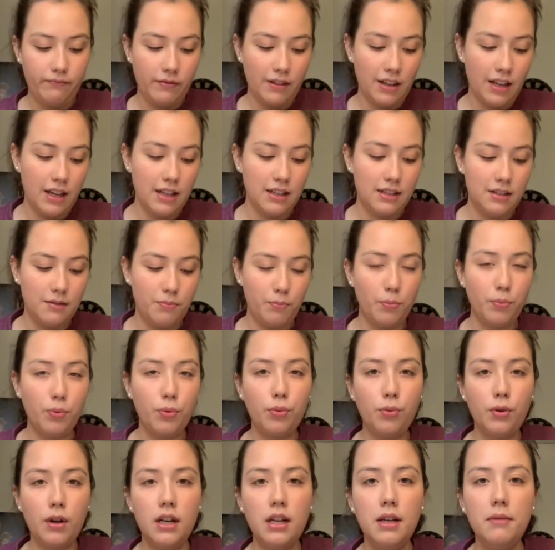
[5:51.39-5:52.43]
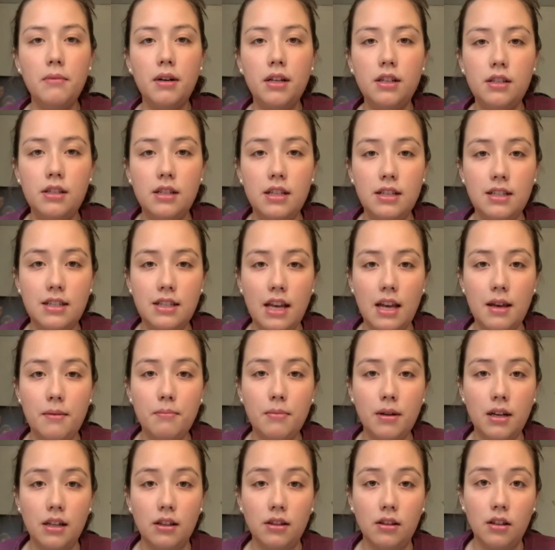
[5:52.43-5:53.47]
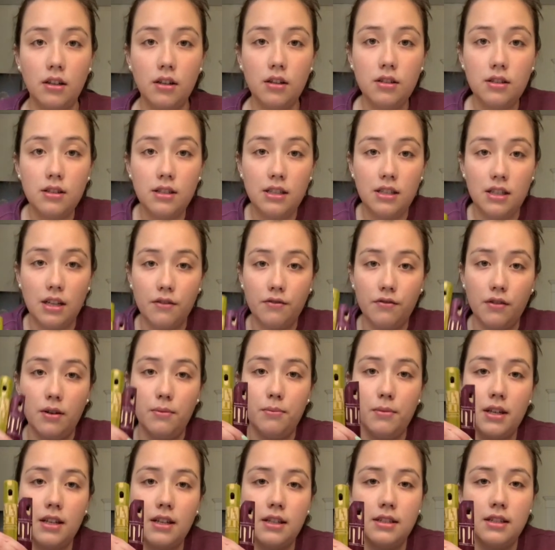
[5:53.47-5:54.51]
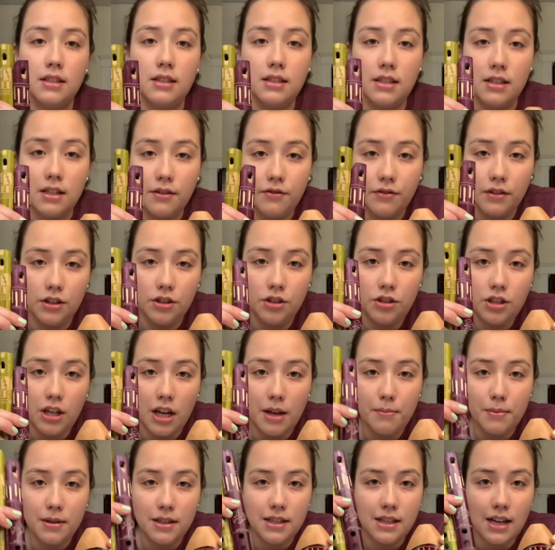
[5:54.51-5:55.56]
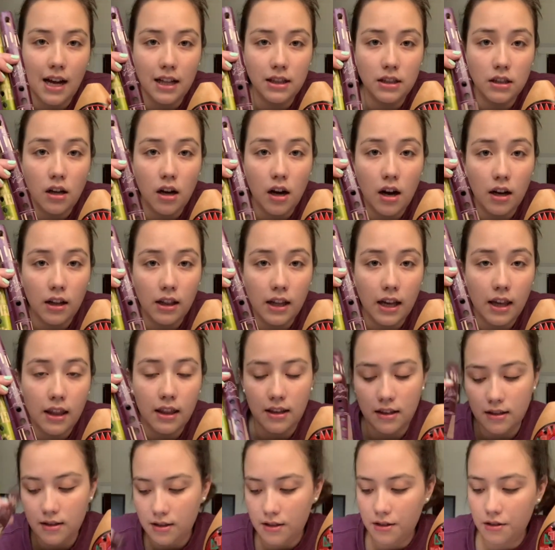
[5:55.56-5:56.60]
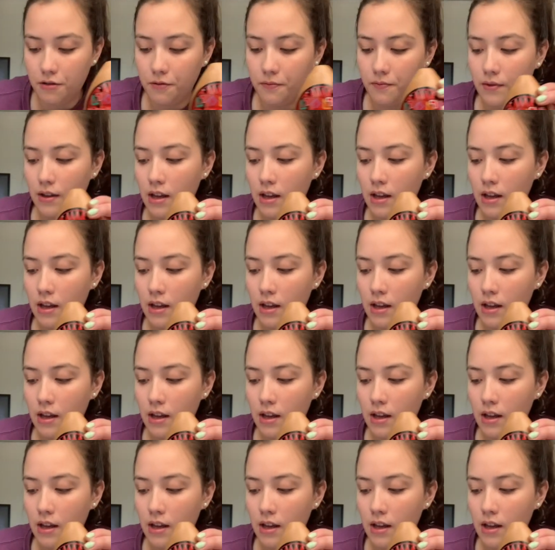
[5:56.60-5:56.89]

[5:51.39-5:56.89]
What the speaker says: it's pretty much the same, but it looks different because it's a different shape. It's not long like these two.